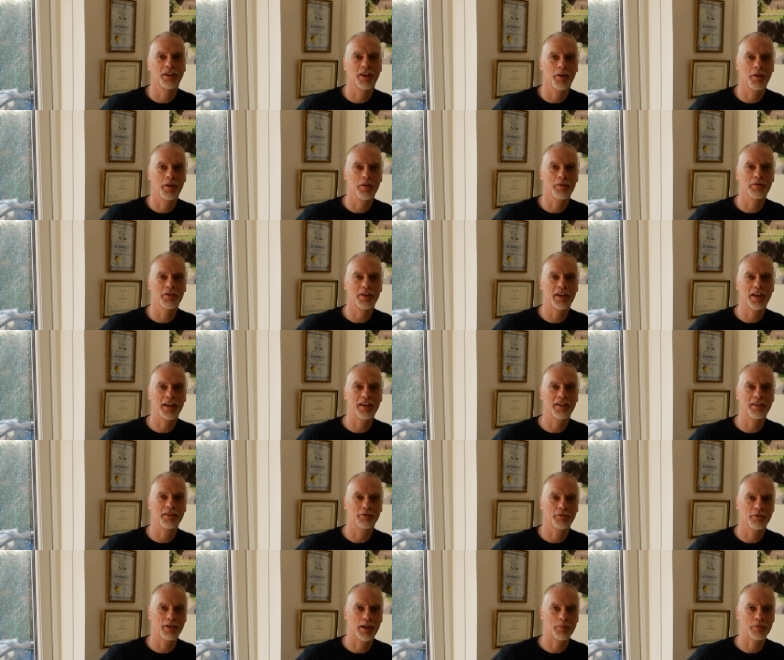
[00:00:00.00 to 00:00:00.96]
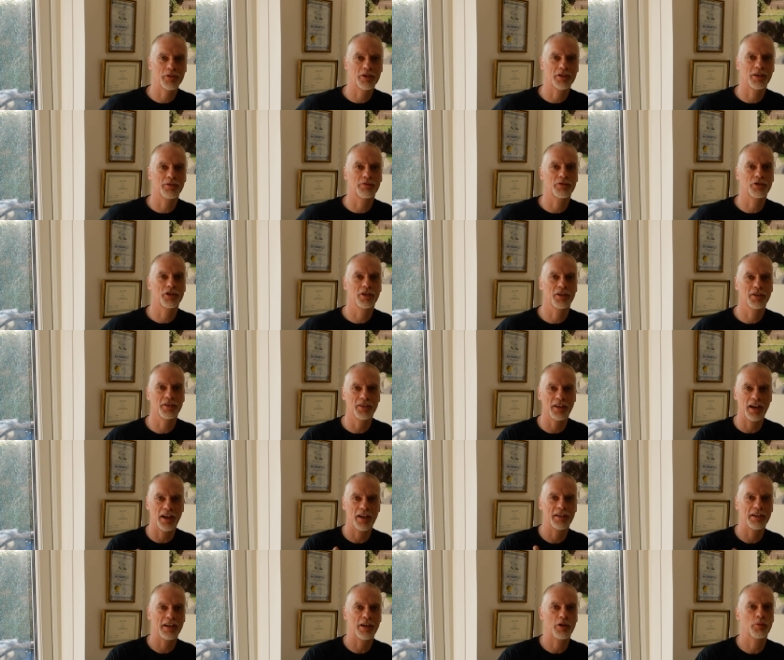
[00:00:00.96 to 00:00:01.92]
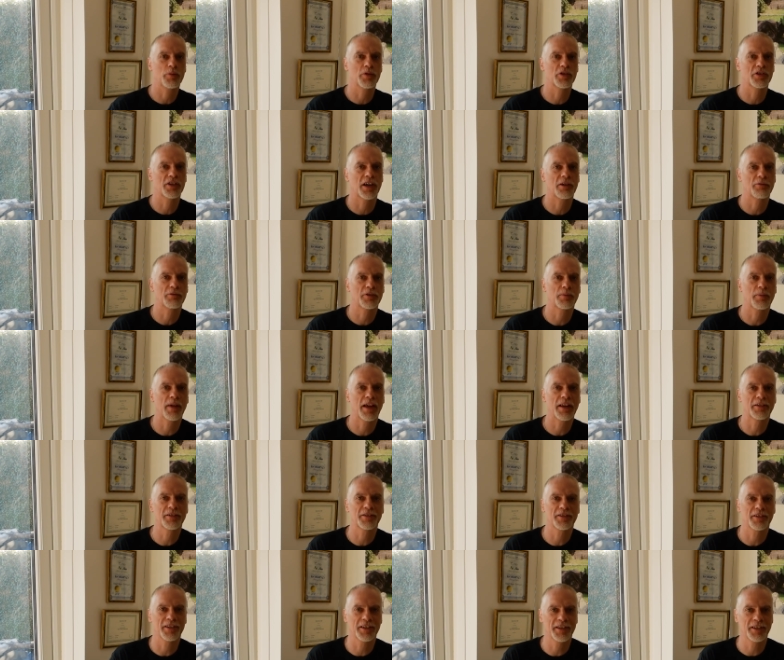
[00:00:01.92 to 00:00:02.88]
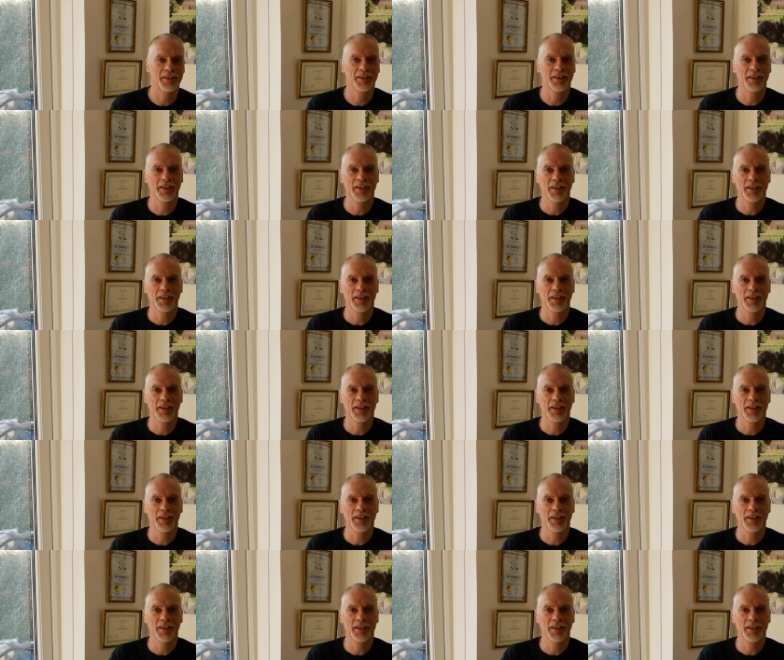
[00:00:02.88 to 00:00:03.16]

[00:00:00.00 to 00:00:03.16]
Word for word: go over there, grab yourself a shirt. That'd help us out immensely.